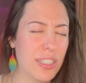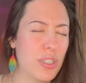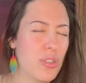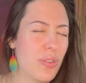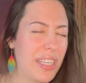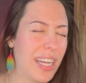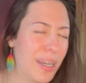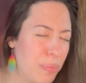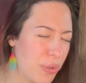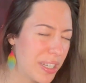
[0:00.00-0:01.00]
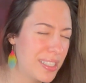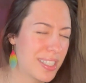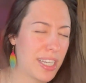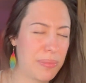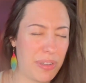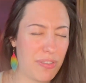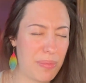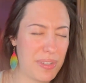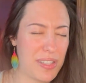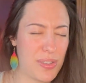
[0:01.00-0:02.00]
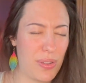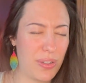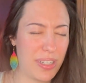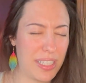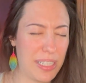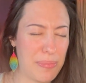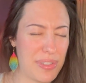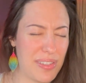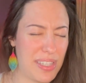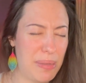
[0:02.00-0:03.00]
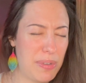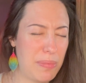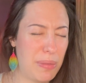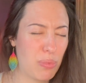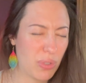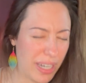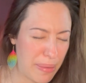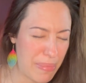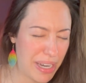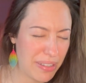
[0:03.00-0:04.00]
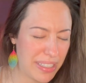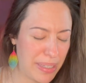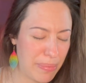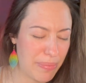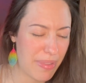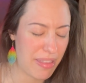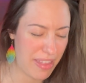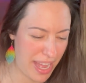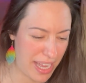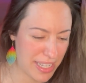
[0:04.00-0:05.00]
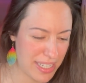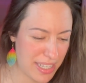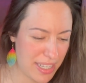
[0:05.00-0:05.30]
So the upgrades coming from this solar eclipse seem to be primarily that